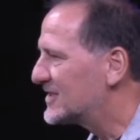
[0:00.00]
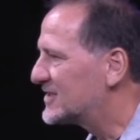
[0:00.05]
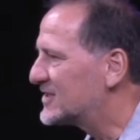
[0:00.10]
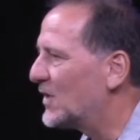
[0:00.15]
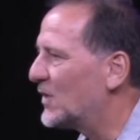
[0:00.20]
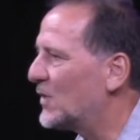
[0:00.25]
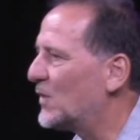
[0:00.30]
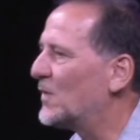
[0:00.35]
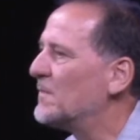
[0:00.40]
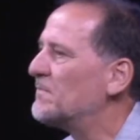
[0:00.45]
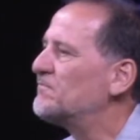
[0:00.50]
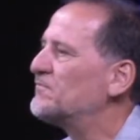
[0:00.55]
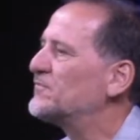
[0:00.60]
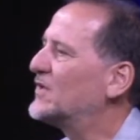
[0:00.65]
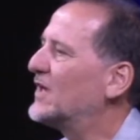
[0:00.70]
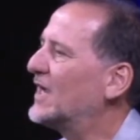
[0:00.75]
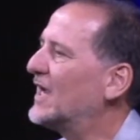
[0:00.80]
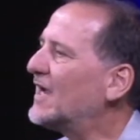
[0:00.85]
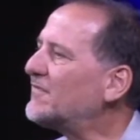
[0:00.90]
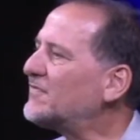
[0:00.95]
So
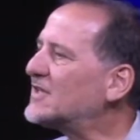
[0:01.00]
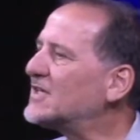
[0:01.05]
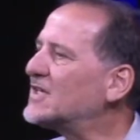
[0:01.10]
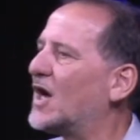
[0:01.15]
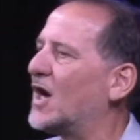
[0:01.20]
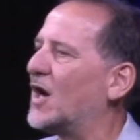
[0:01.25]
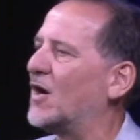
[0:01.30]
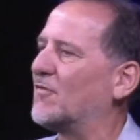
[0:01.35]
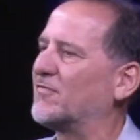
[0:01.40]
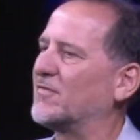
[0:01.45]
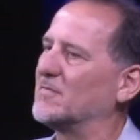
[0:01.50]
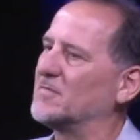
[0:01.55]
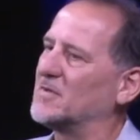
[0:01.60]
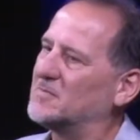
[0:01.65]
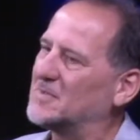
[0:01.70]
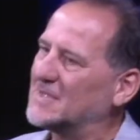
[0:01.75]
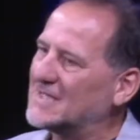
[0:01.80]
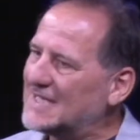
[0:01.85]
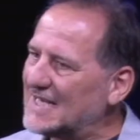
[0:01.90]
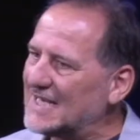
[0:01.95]
you have to know, from
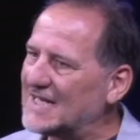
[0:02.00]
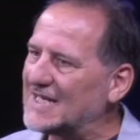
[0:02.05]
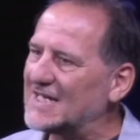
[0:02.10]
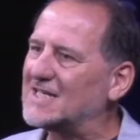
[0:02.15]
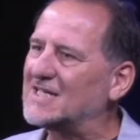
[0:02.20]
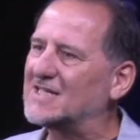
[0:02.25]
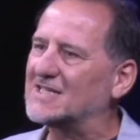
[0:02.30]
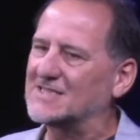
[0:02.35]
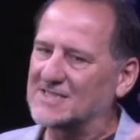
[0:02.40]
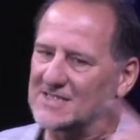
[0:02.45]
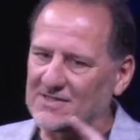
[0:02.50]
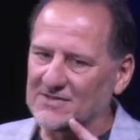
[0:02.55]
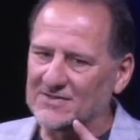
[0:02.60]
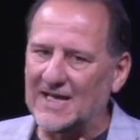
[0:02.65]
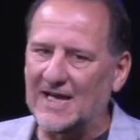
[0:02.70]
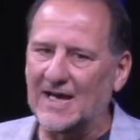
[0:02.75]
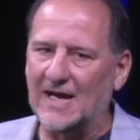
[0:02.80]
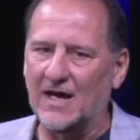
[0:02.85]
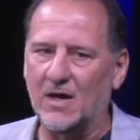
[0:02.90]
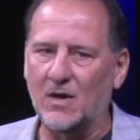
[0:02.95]
the beginning until
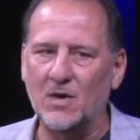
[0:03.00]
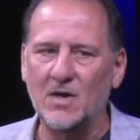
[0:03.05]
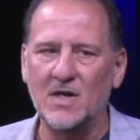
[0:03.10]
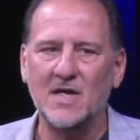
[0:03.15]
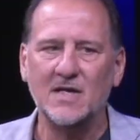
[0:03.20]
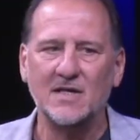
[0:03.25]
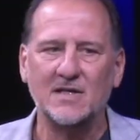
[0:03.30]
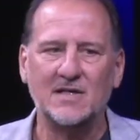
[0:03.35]
now,